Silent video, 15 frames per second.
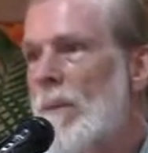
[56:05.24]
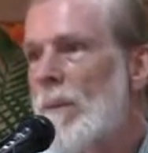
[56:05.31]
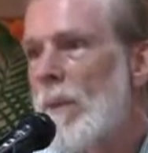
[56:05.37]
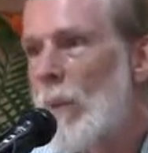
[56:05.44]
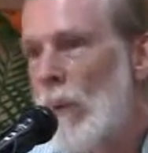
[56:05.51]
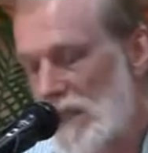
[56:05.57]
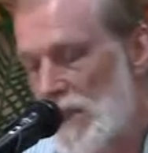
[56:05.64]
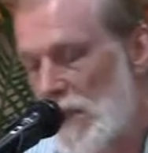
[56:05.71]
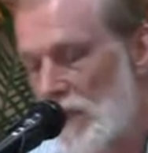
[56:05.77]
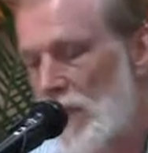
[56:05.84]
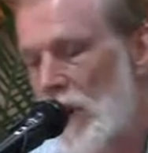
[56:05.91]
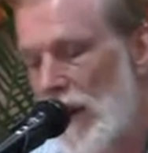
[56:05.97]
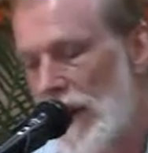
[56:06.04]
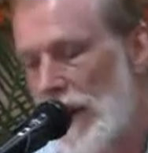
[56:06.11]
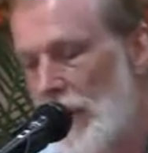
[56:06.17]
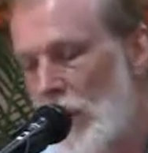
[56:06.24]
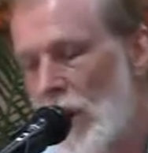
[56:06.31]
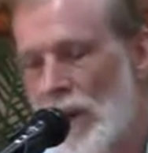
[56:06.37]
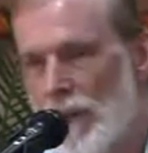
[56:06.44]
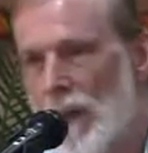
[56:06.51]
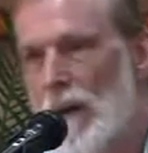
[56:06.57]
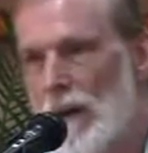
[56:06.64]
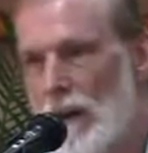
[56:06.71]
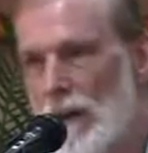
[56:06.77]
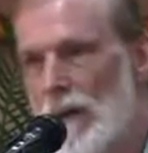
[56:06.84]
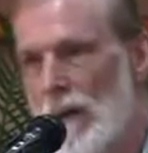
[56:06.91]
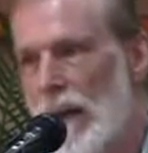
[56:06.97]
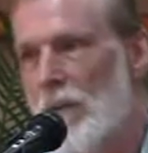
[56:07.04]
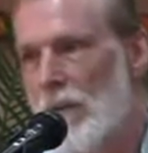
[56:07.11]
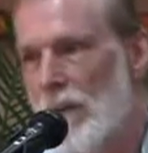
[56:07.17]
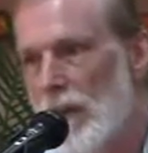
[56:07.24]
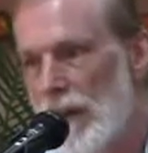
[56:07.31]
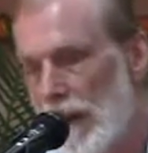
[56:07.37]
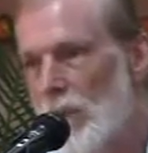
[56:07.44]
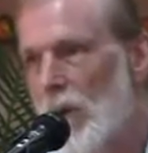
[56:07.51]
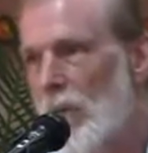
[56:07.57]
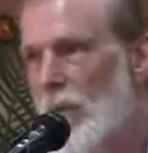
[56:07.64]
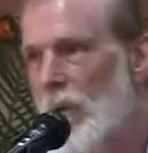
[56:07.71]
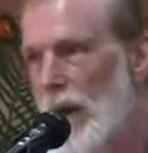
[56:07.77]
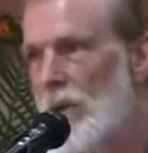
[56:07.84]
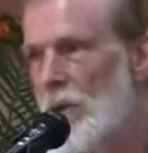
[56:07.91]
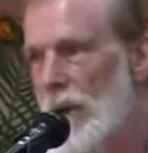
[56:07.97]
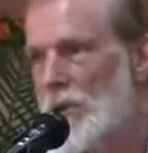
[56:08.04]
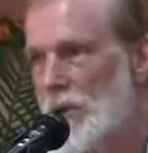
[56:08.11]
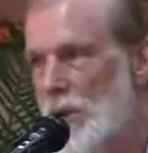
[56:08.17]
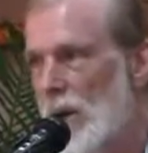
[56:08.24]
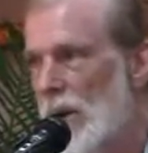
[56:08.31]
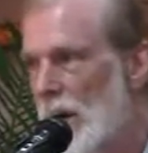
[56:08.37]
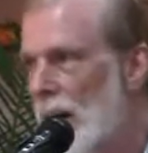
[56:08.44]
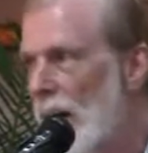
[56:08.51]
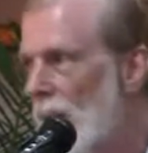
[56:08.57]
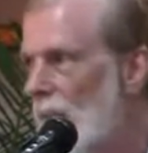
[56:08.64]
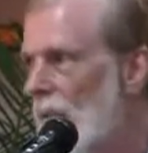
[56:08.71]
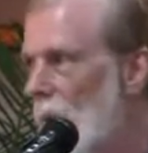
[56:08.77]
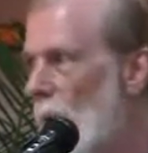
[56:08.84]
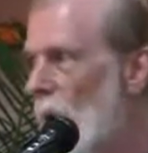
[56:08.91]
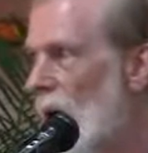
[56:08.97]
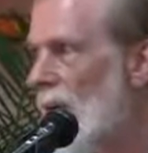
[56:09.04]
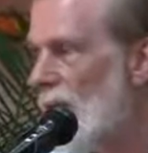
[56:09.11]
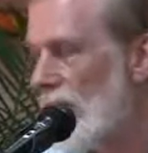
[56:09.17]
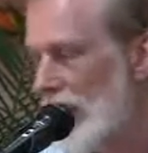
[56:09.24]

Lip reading: which is not even on the level of literature of the works